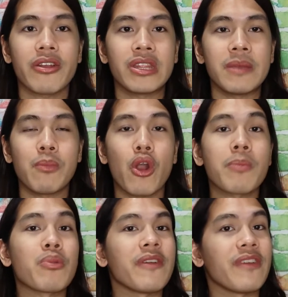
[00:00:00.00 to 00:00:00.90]
are the
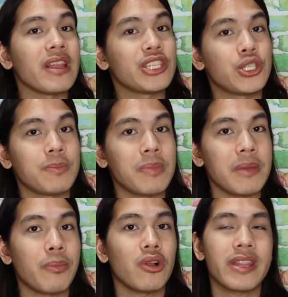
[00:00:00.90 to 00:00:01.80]
more privileged
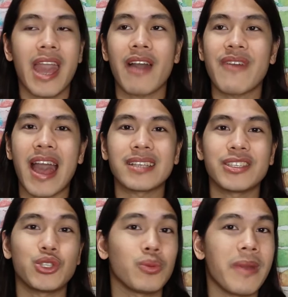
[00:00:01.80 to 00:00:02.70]
people. They have
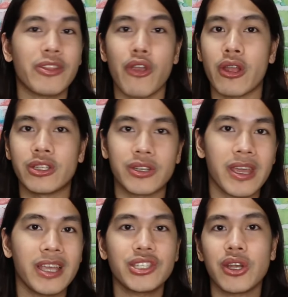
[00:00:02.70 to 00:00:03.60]
access to better
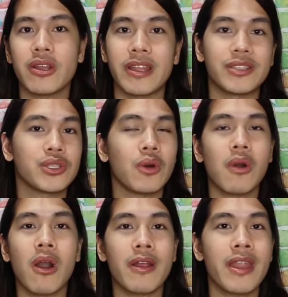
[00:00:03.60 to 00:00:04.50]
education and
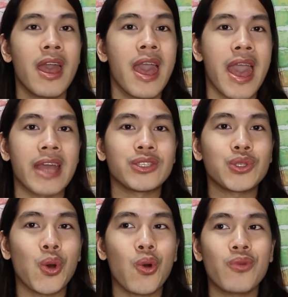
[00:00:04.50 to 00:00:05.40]
so on.
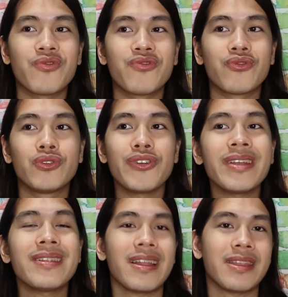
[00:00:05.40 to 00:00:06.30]
So
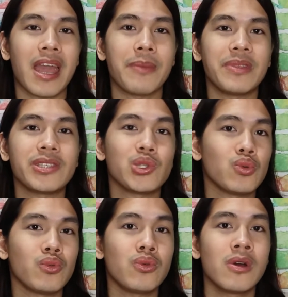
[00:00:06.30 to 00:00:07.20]
during that time, these
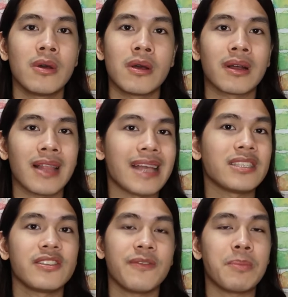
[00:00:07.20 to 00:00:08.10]
two
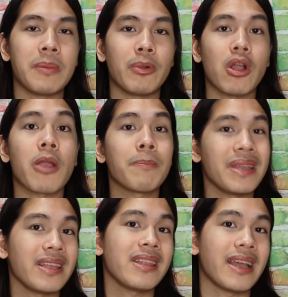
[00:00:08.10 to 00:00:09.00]
classes of people are
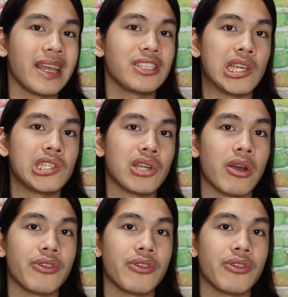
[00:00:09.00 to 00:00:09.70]
pitted against each